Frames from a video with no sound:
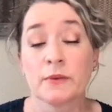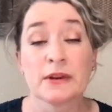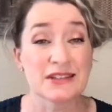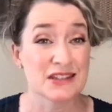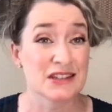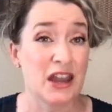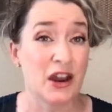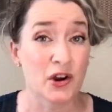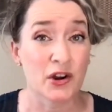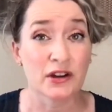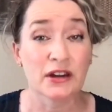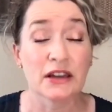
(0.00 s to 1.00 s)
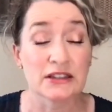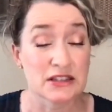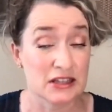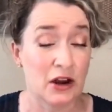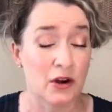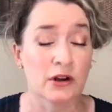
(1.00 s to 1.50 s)
It's scary,
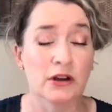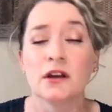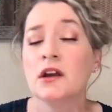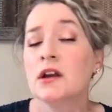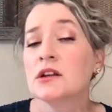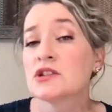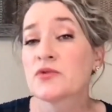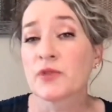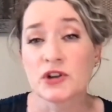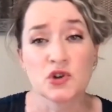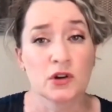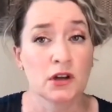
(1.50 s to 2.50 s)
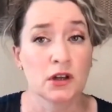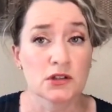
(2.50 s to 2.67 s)
it's frustrating,